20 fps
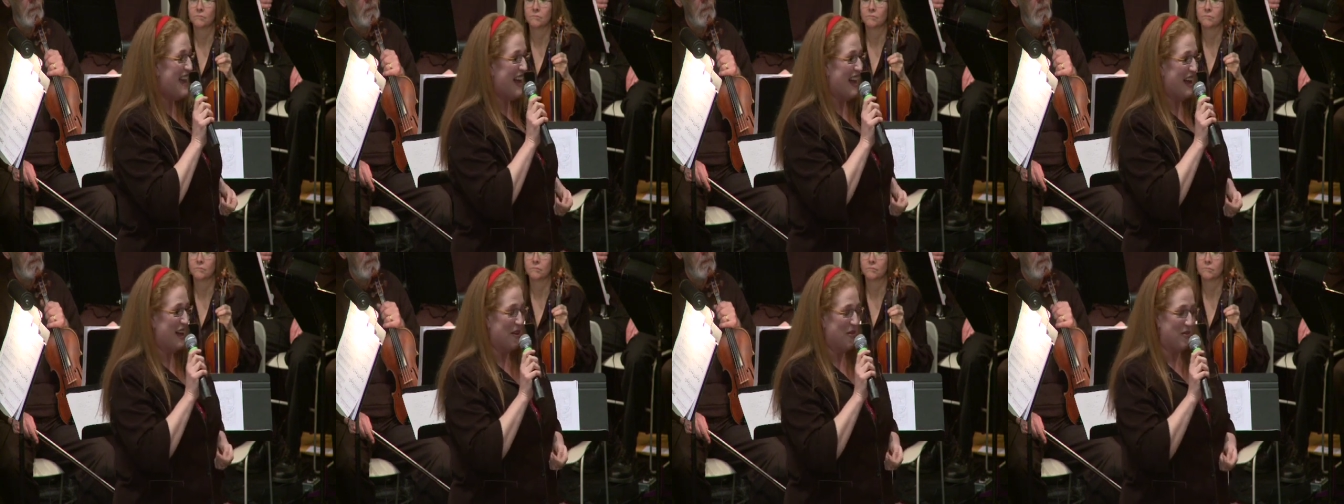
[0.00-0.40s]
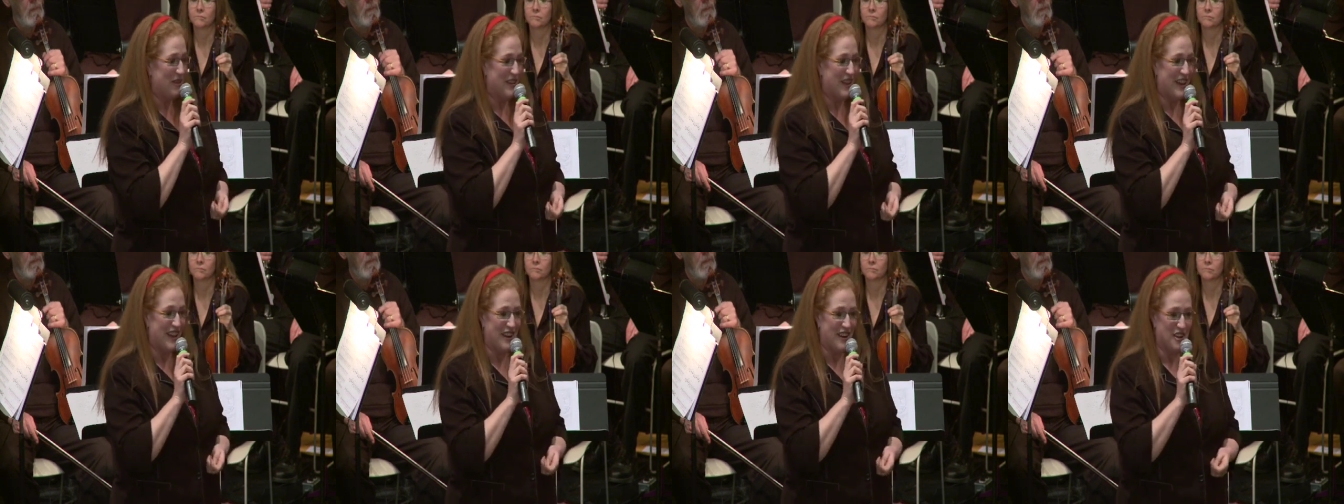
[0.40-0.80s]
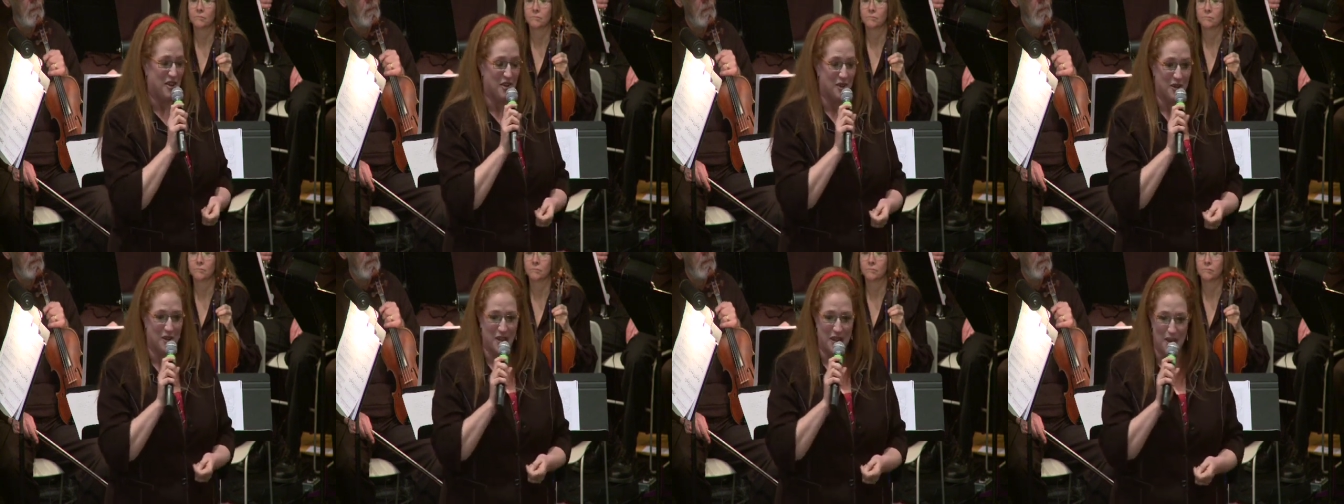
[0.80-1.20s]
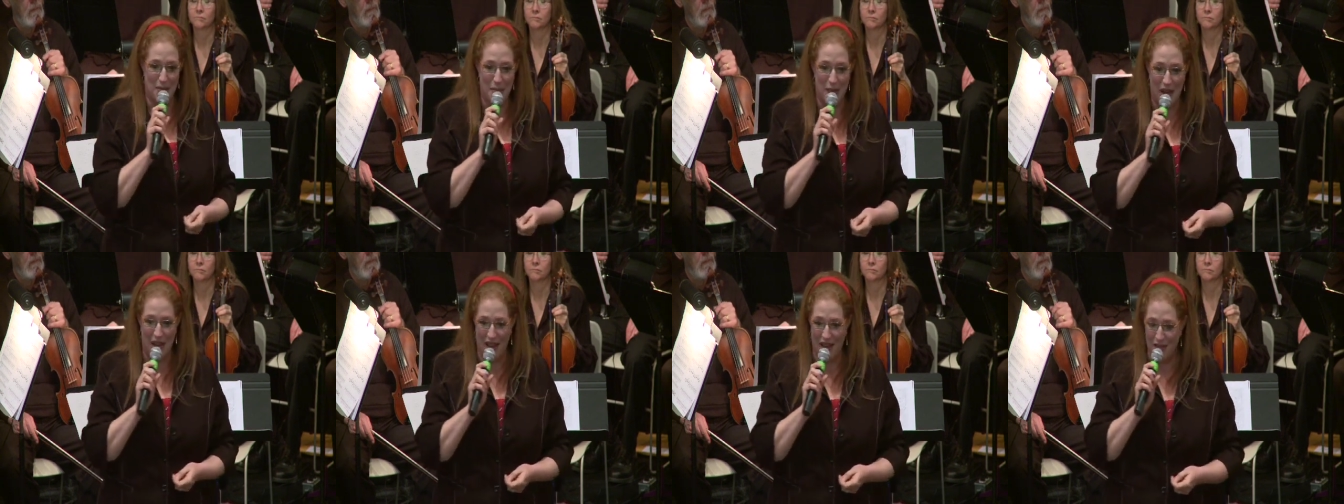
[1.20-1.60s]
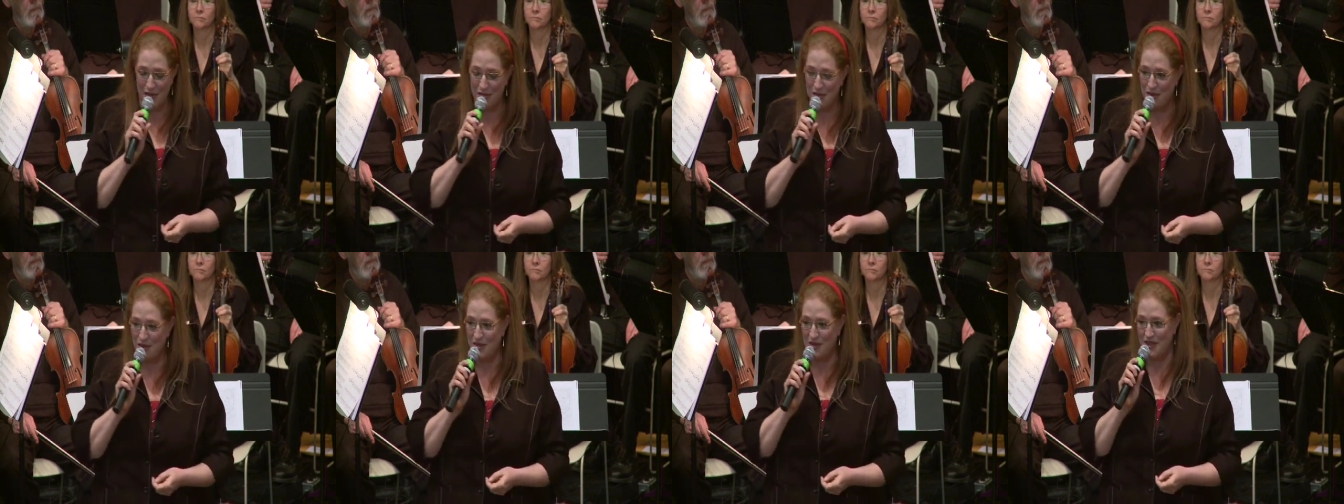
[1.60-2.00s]
Uh, we hired Claude
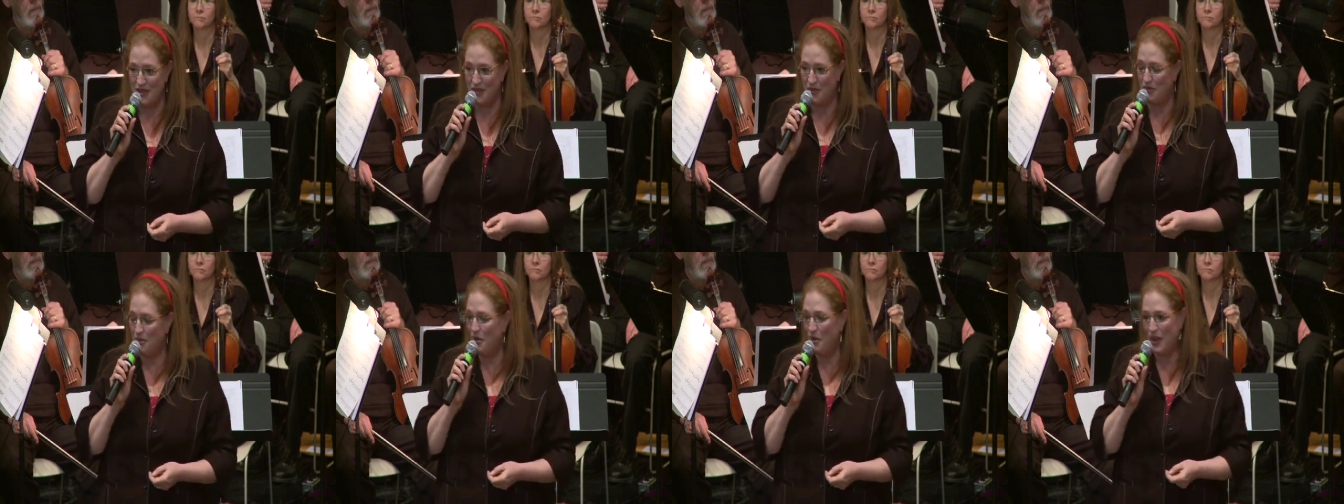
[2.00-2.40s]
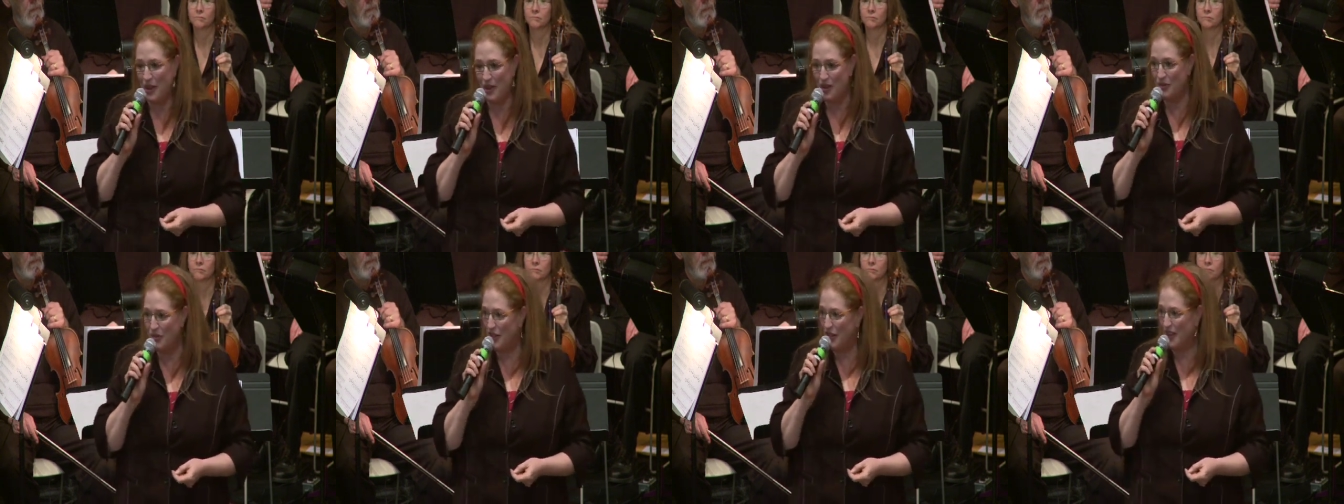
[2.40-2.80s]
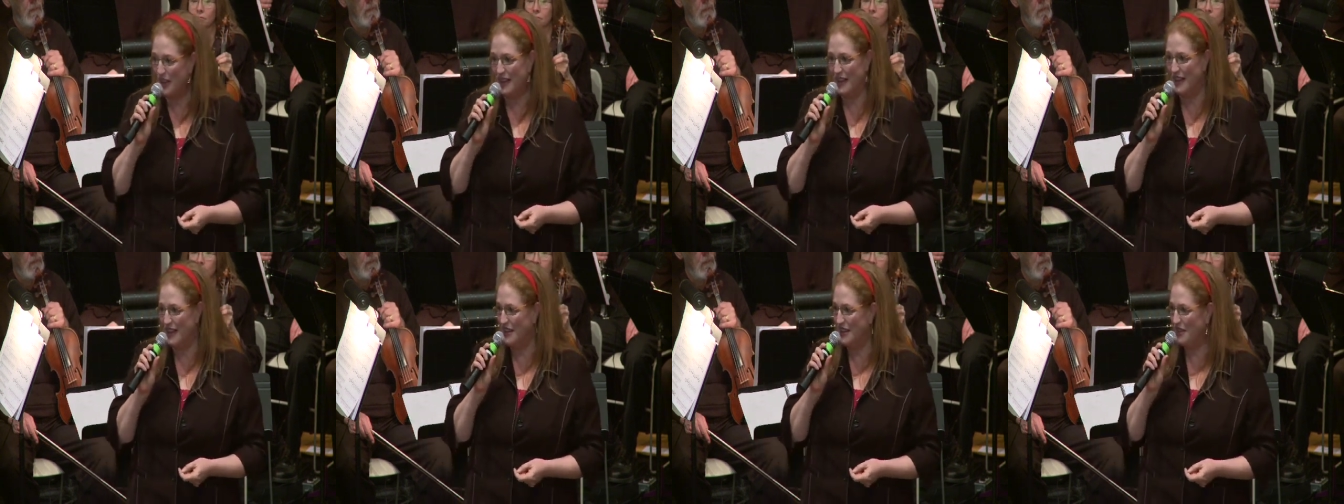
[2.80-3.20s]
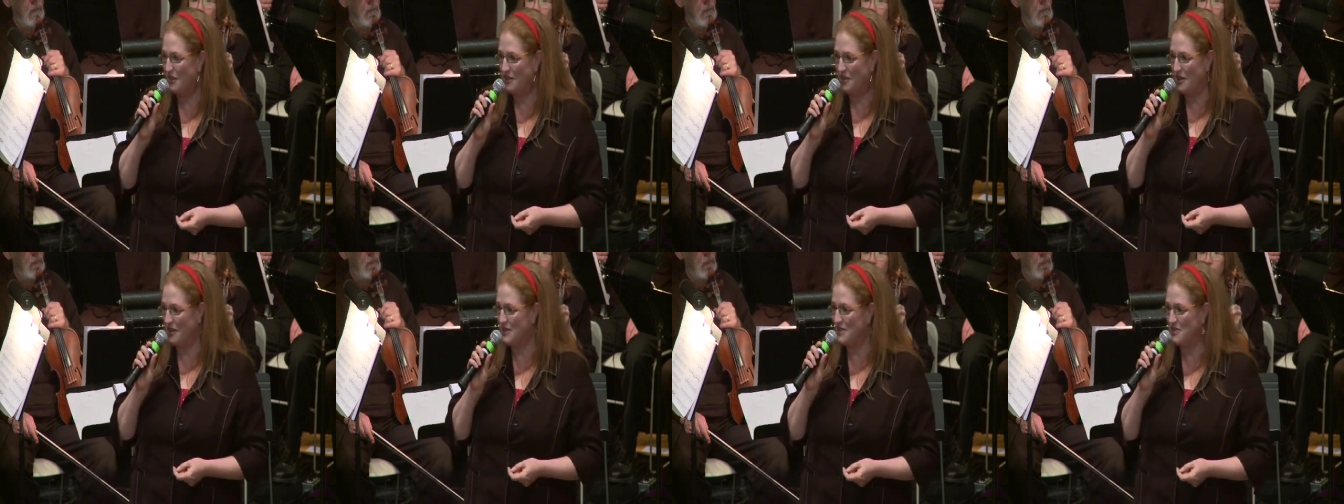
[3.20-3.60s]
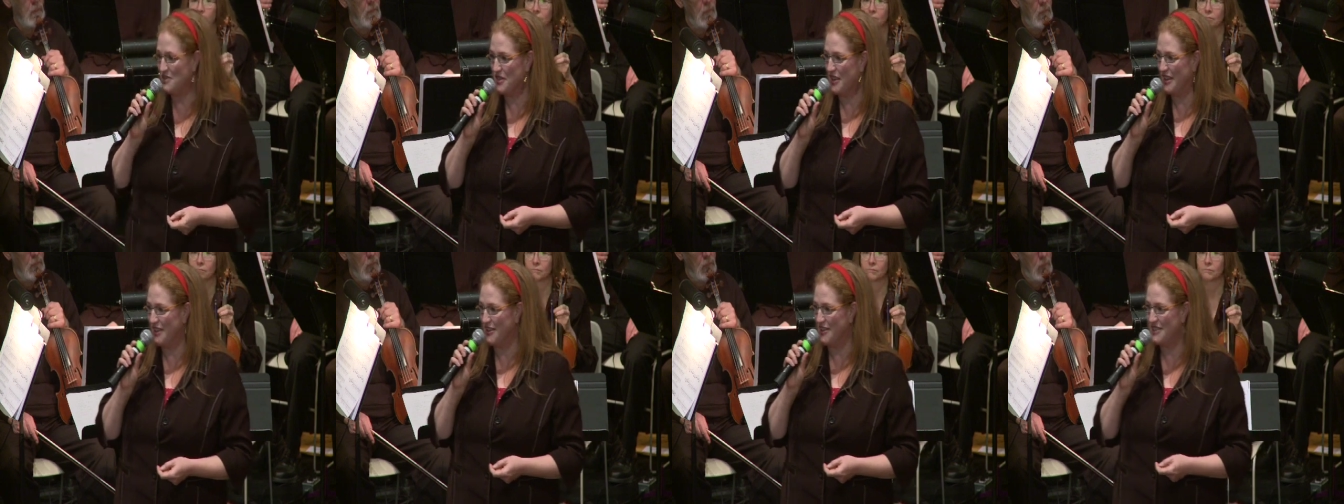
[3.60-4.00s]
Lapalme, who's a wonderful Canadian
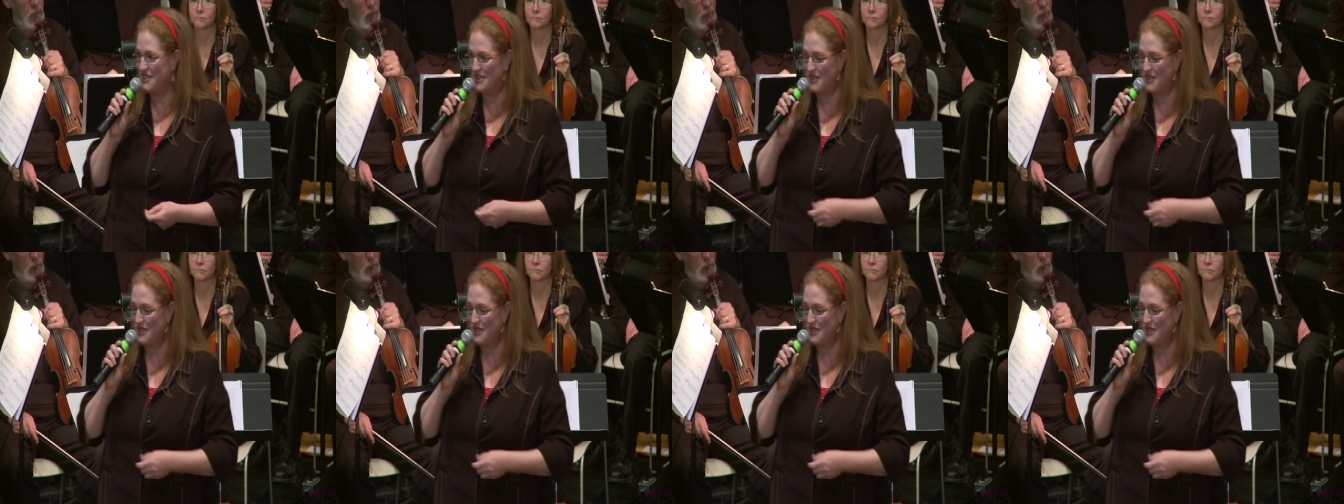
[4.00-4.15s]
orchestrator,